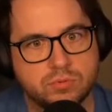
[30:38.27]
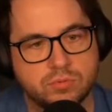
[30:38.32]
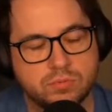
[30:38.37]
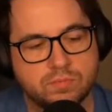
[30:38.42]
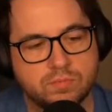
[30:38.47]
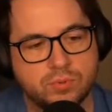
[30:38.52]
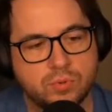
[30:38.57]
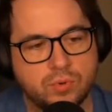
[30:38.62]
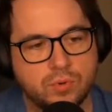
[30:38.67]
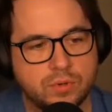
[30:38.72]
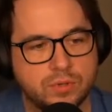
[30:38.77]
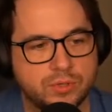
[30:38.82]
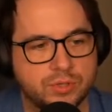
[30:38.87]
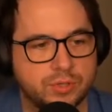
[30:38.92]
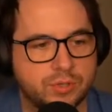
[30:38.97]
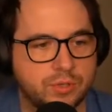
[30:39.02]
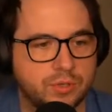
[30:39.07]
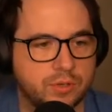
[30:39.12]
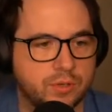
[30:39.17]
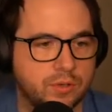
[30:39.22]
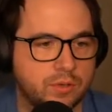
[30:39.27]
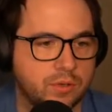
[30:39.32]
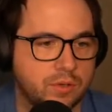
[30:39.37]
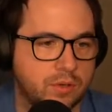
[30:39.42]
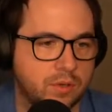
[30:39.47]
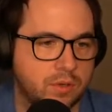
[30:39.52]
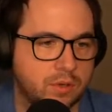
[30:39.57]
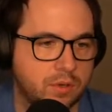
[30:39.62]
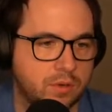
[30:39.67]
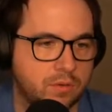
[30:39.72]
port
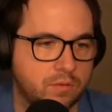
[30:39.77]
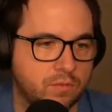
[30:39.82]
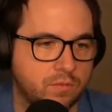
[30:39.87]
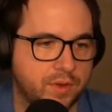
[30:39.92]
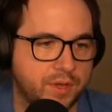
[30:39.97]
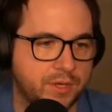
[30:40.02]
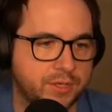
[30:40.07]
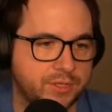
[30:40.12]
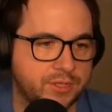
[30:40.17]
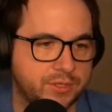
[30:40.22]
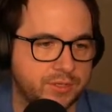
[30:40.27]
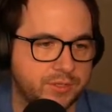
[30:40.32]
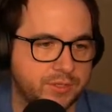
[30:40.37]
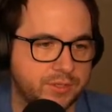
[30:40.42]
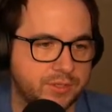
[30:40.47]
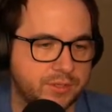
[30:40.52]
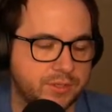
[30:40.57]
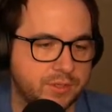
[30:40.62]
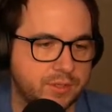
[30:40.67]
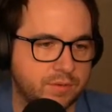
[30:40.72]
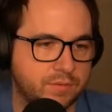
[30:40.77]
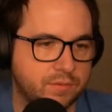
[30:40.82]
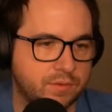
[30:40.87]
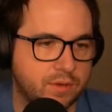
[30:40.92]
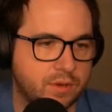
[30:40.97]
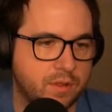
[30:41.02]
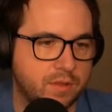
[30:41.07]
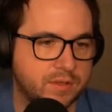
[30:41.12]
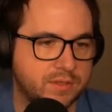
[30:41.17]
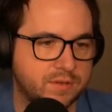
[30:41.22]
ranges. We'll
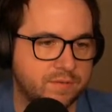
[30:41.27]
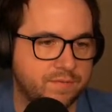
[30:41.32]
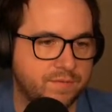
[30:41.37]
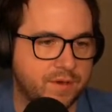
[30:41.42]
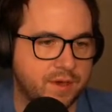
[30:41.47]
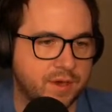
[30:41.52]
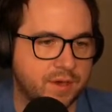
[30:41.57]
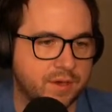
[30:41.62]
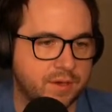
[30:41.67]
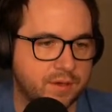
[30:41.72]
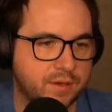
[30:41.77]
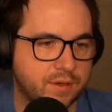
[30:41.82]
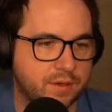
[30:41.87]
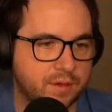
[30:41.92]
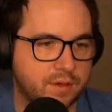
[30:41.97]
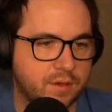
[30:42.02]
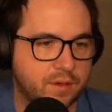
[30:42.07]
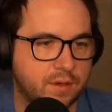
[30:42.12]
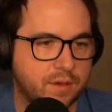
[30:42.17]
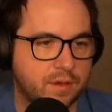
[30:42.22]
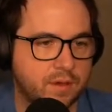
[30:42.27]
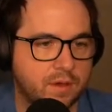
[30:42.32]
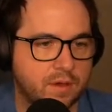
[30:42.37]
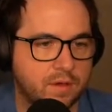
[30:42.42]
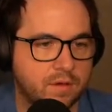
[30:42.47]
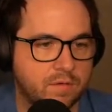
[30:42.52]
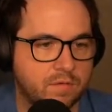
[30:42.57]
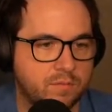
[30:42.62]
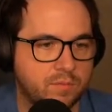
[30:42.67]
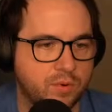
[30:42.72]
call this a vec
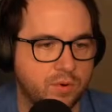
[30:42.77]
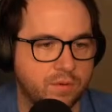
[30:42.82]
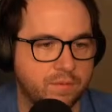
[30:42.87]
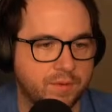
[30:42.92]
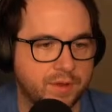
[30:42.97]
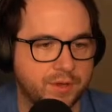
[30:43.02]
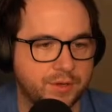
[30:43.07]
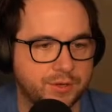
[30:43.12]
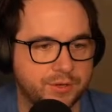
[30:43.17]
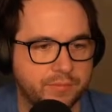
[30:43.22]
of port range.